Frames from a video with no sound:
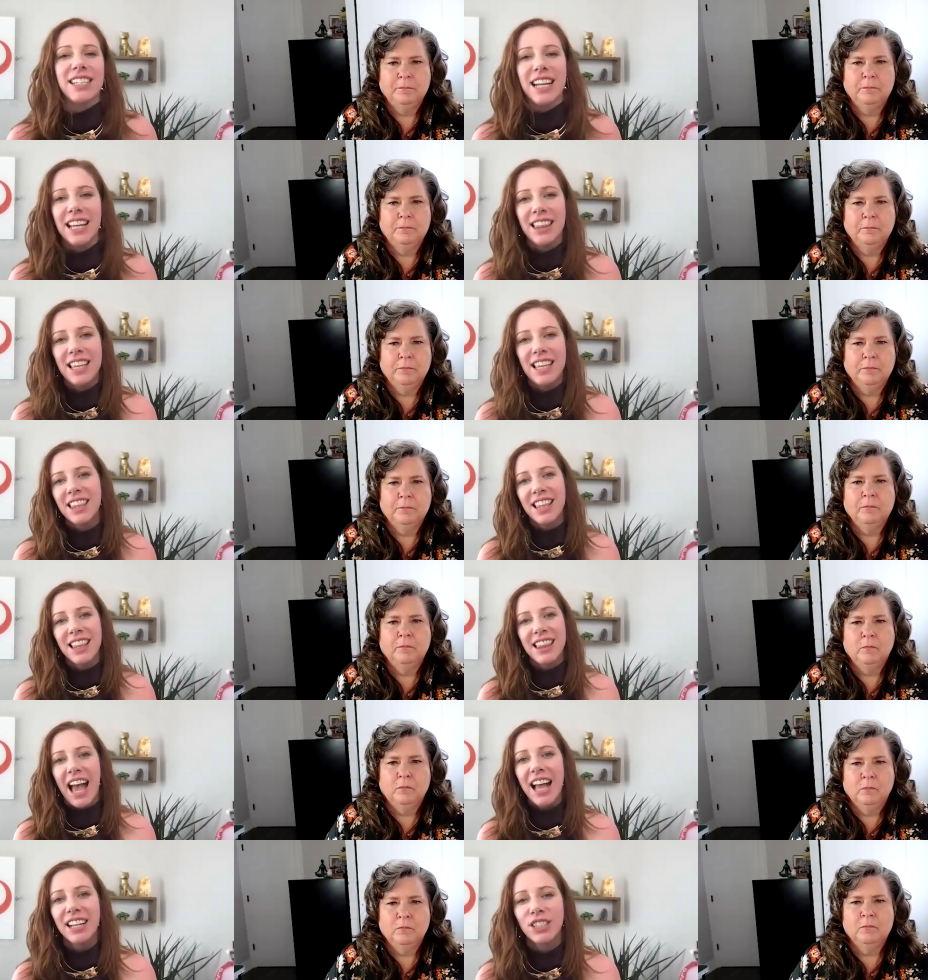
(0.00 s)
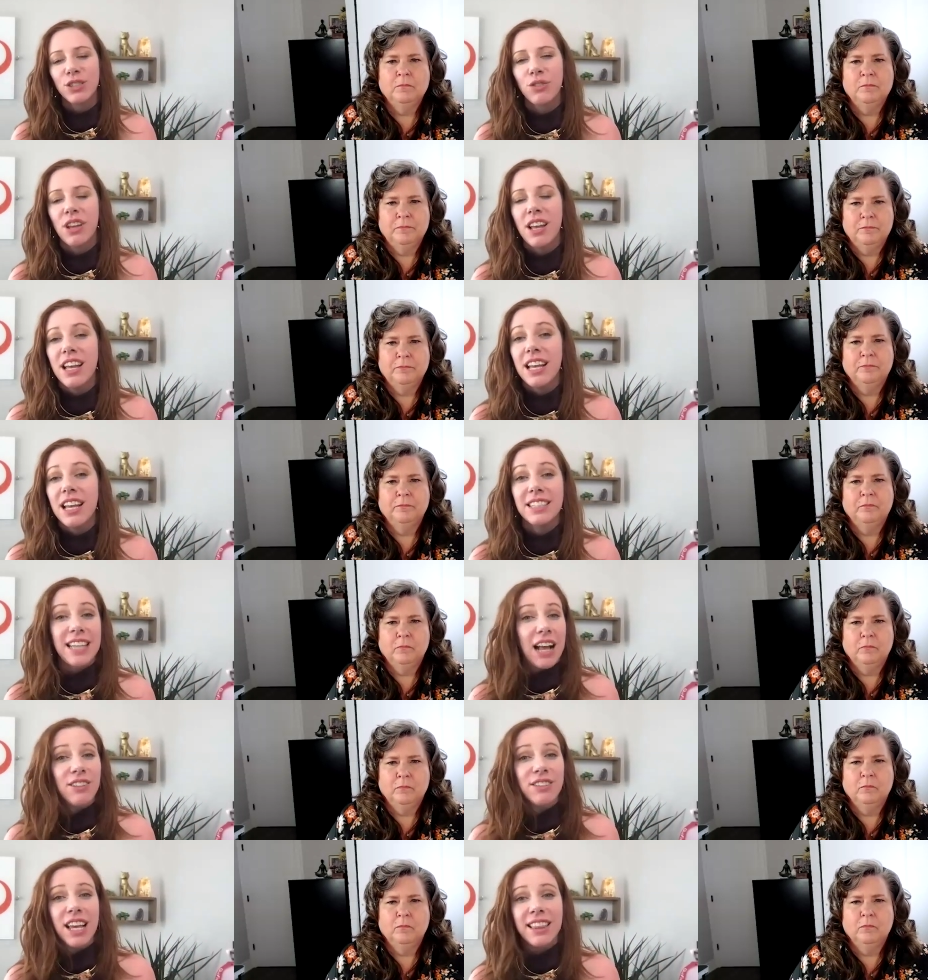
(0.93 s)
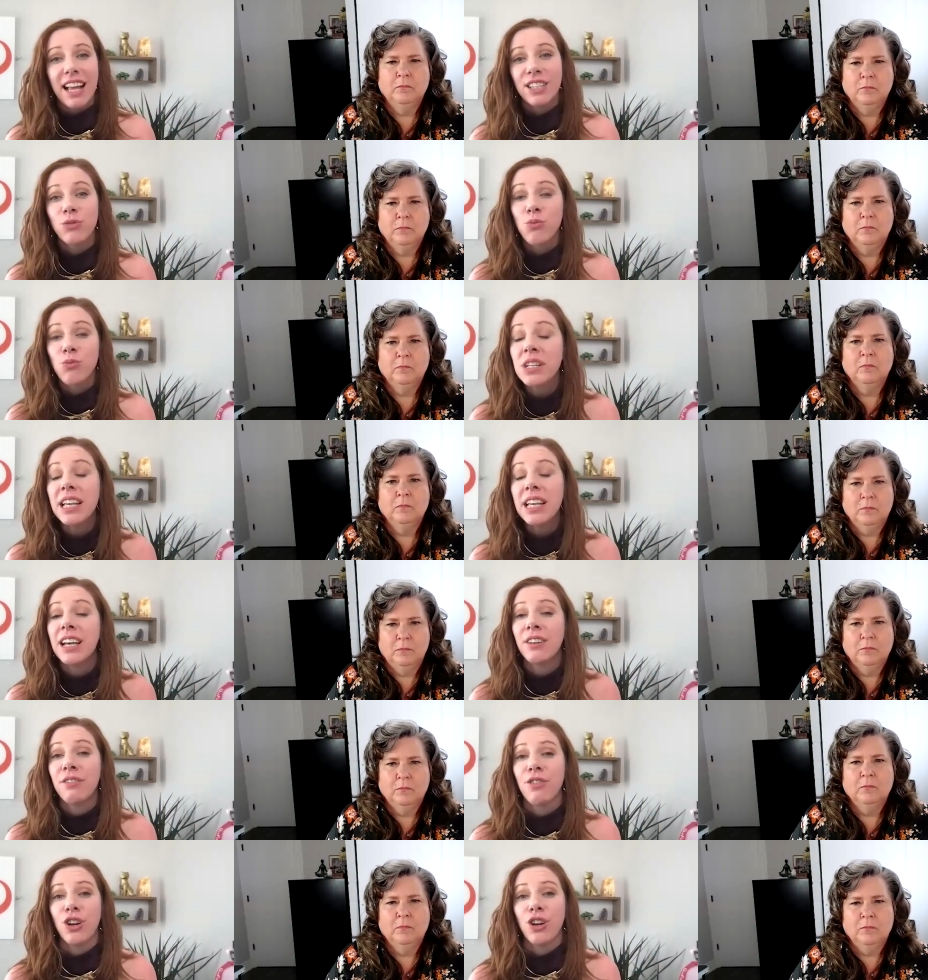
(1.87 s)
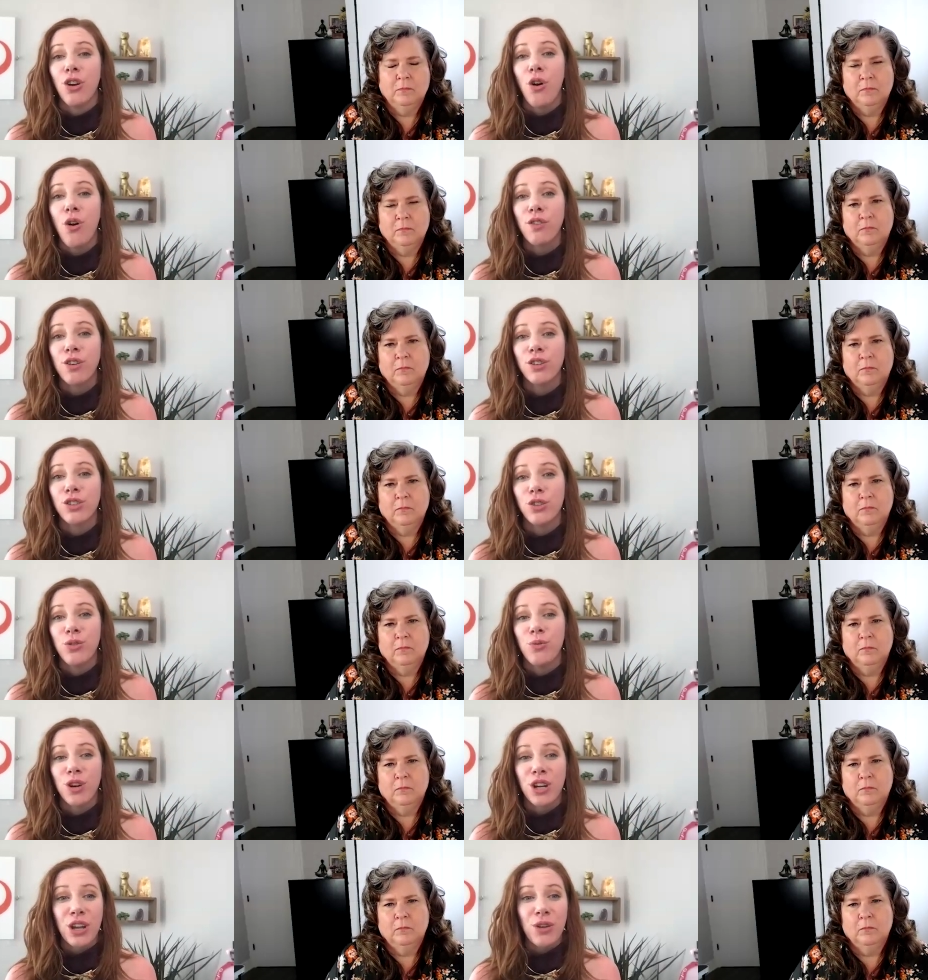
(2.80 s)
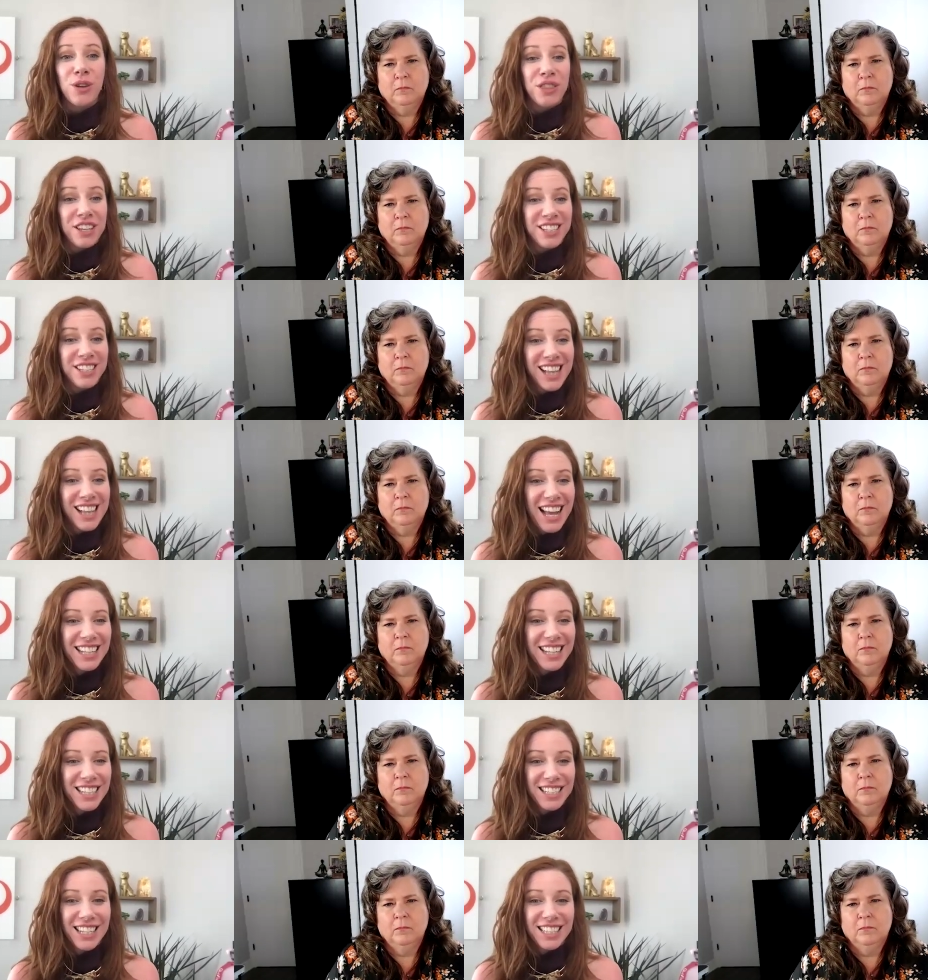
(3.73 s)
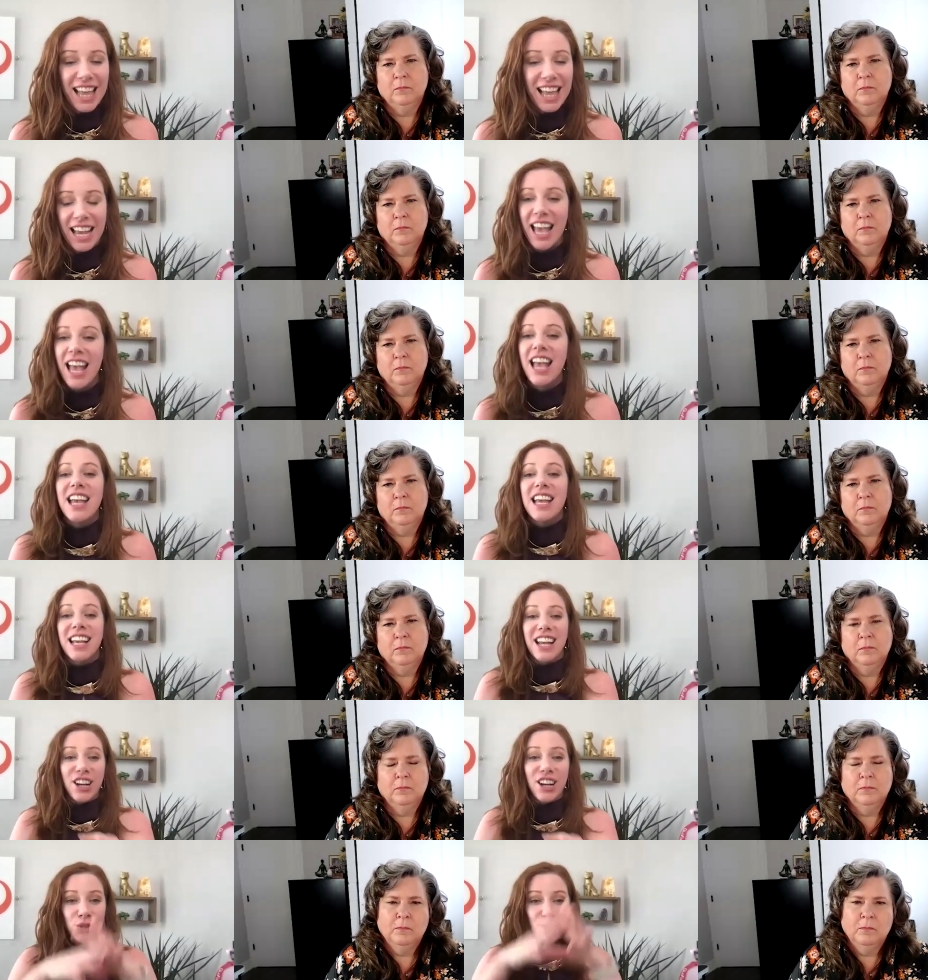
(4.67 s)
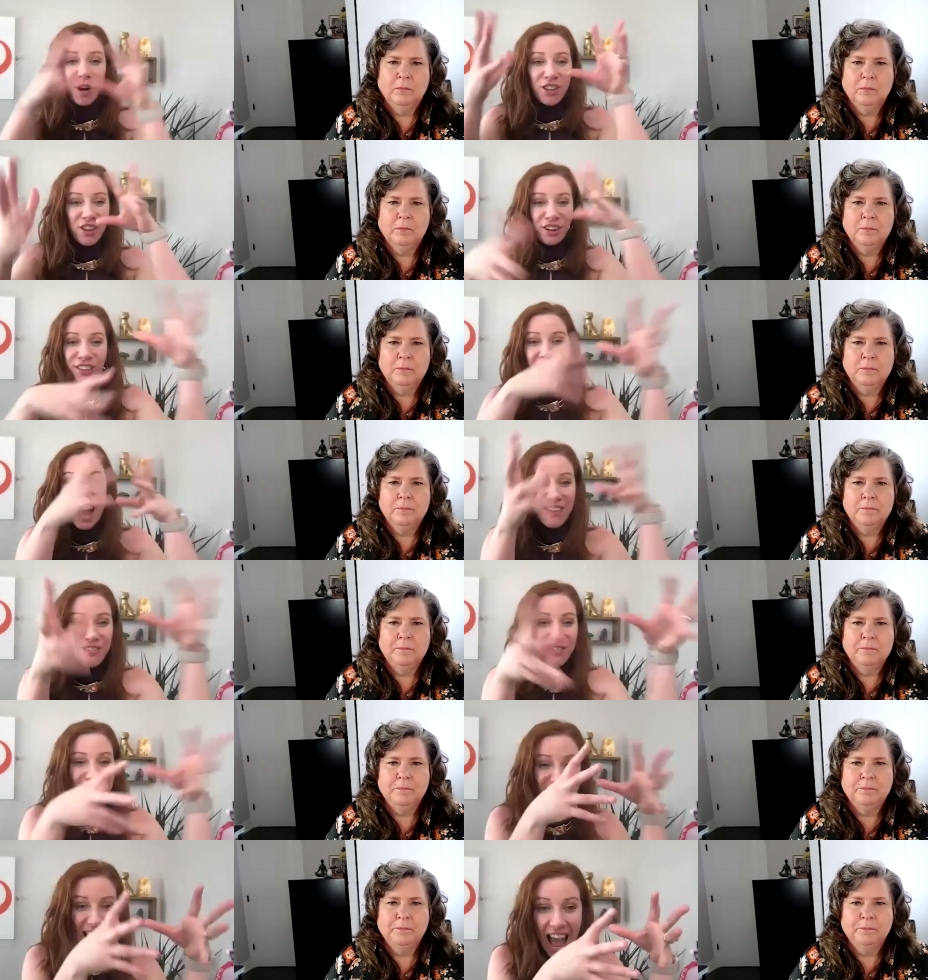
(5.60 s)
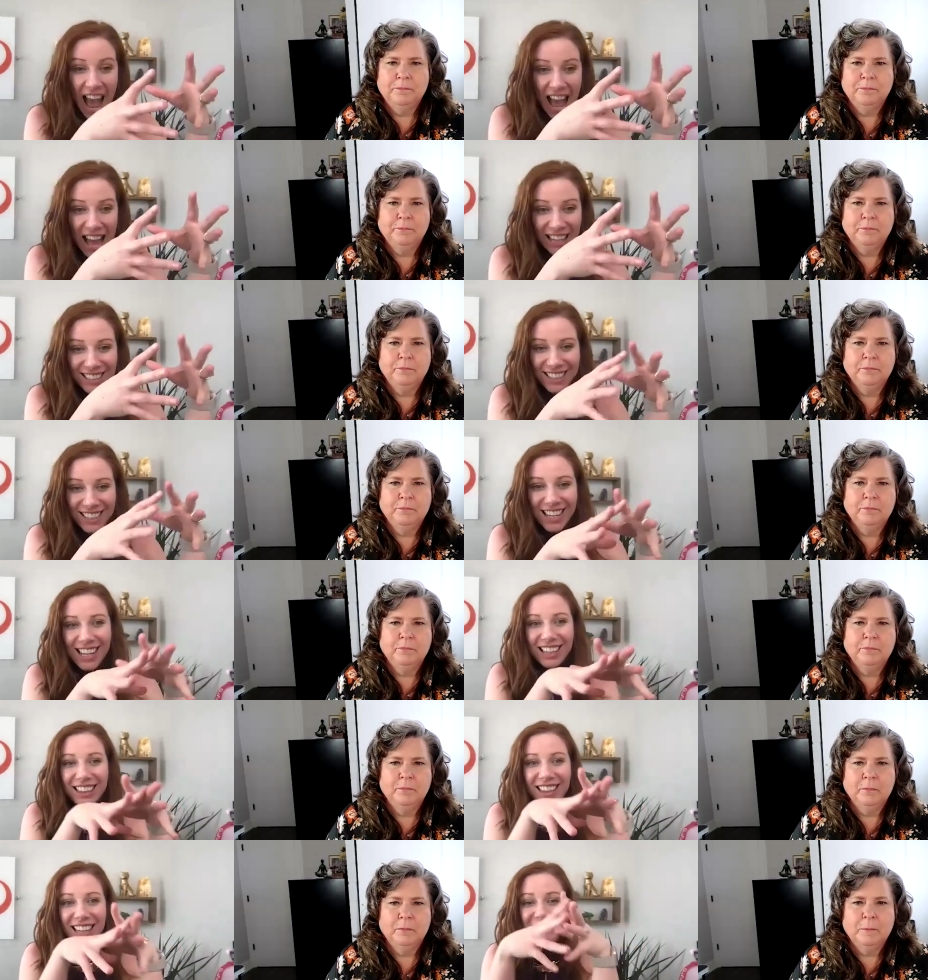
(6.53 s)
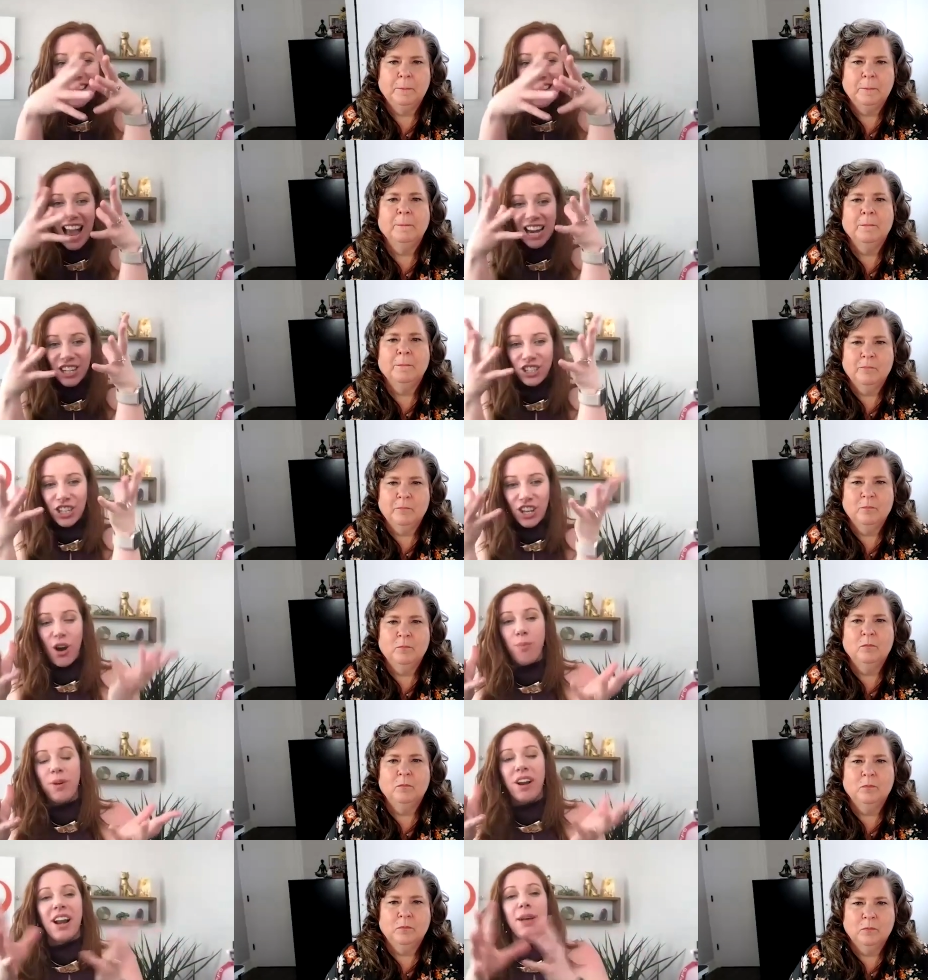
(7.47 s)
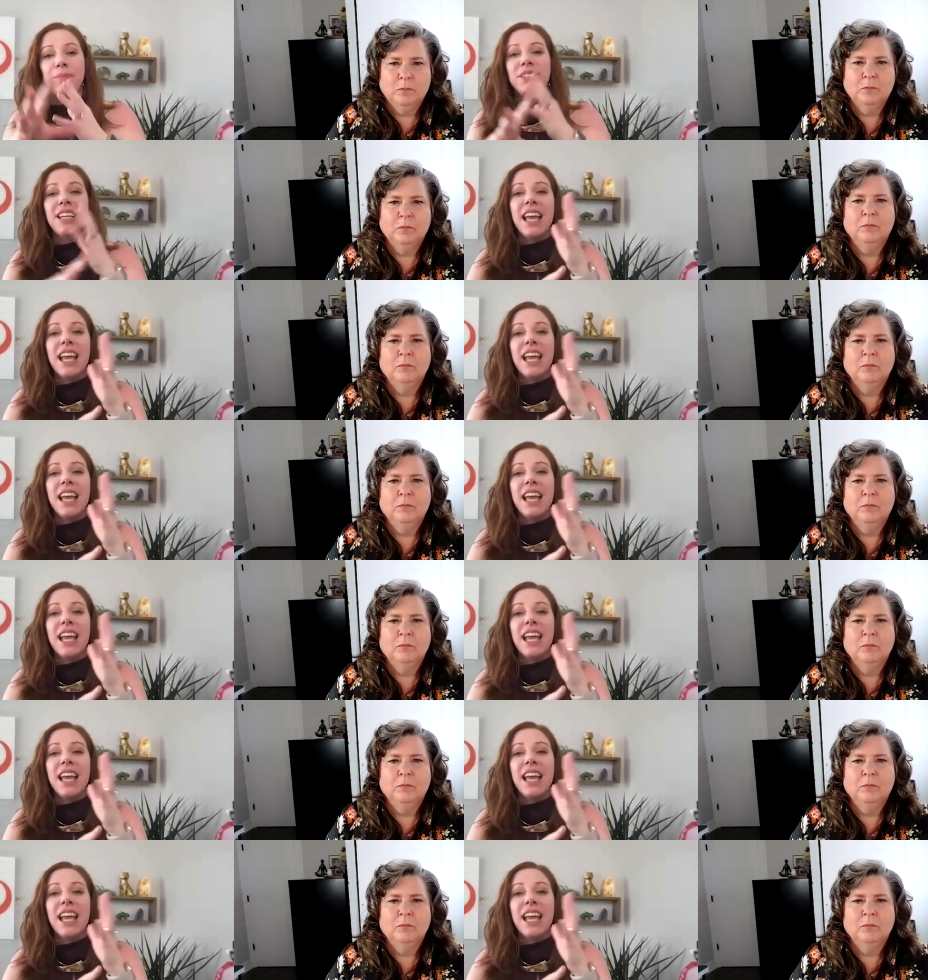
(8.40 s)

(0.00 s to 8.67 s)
Speaker 1: And I think that that's, it sounds like that's really converted over to working with these clients, because it's like, here's where their life is at. Let's actually open it up,